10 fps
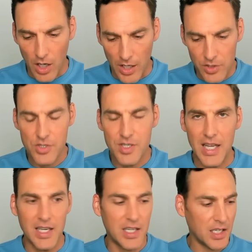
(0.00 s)

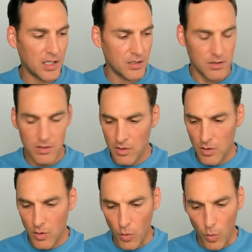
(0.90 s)
understanding
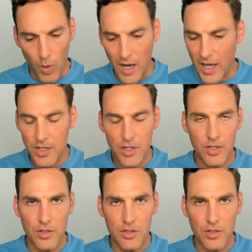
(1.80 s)
why